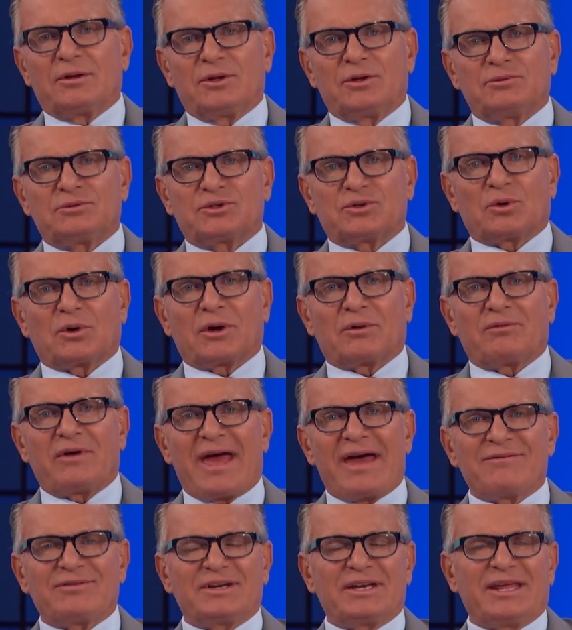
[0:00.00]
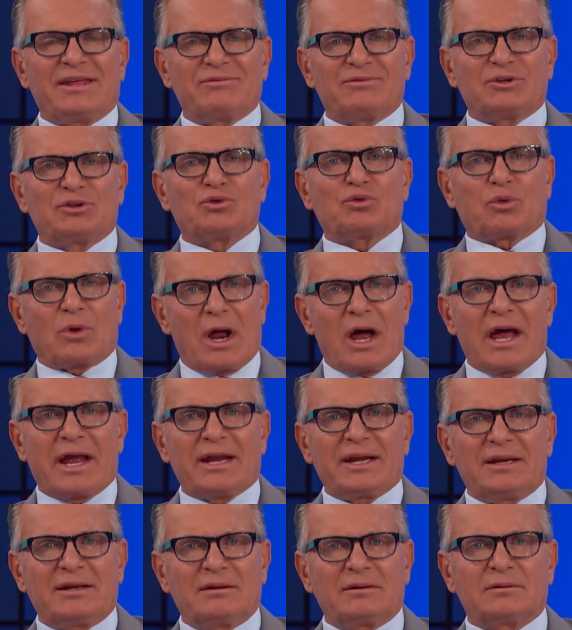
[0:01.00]
you sort of haven't even
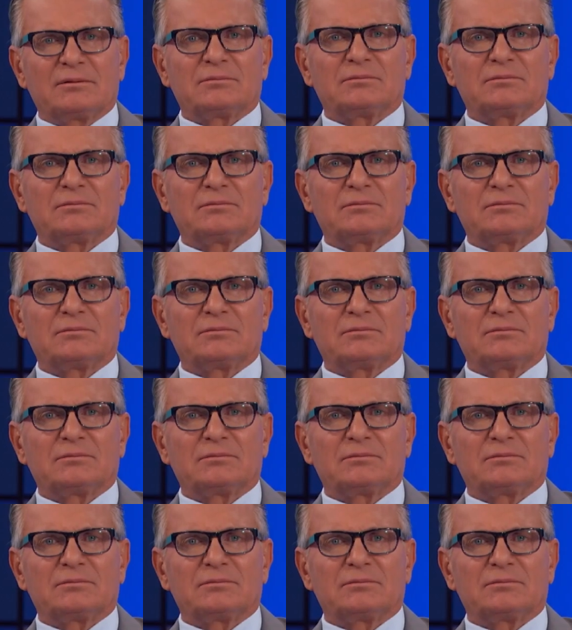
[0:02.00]
tried.